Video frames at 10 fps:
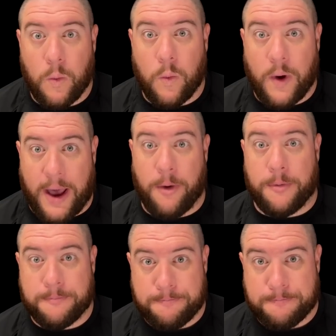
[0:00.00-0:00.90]
Wow.
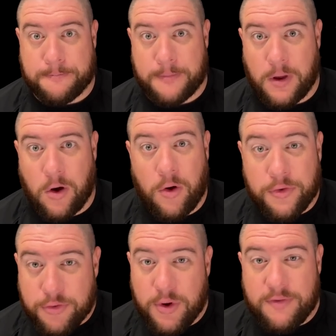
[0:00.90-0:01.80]

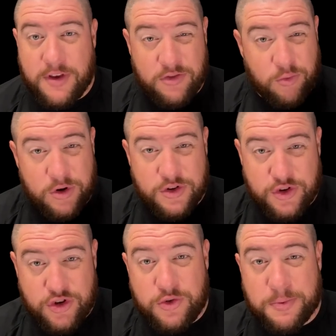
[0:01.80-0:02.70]
All three of these were
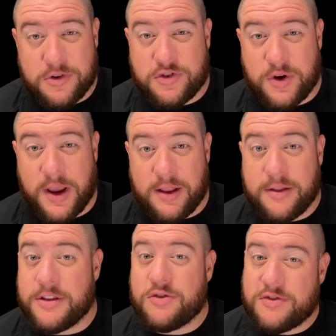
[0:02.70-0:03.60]
super straight.
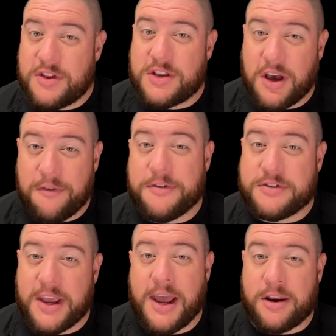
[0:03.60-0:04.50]
This was the
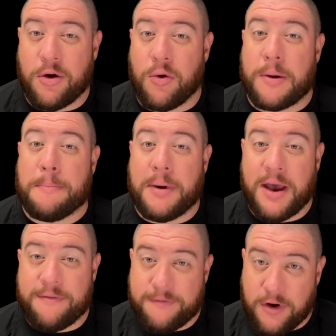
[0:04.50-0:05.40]
toughest category
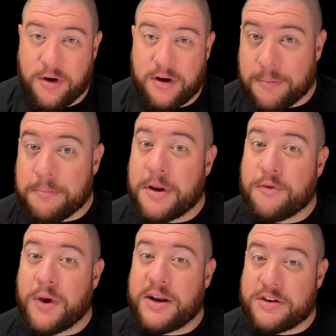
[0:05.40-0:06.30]
by far, but
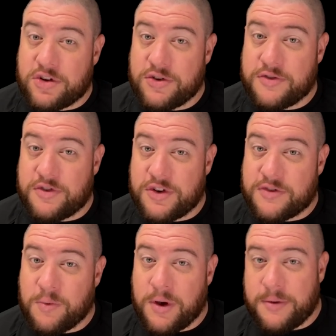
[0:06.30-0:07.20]
if we had to choose
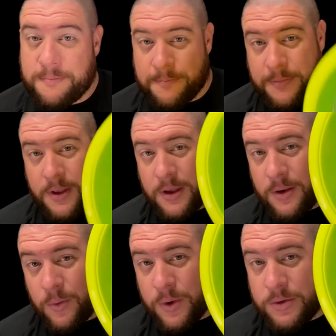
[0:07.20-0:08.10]
just one,
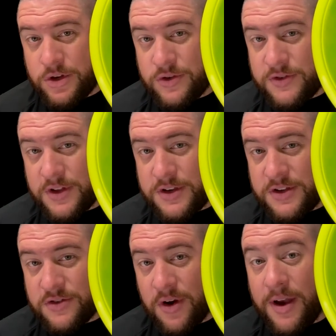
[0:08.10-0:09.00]
we would choose the
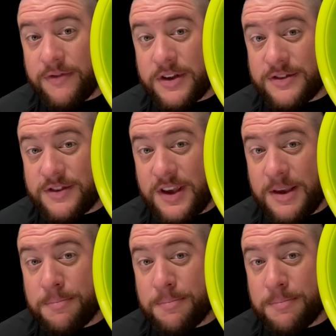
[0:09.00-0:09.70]
Discraft Z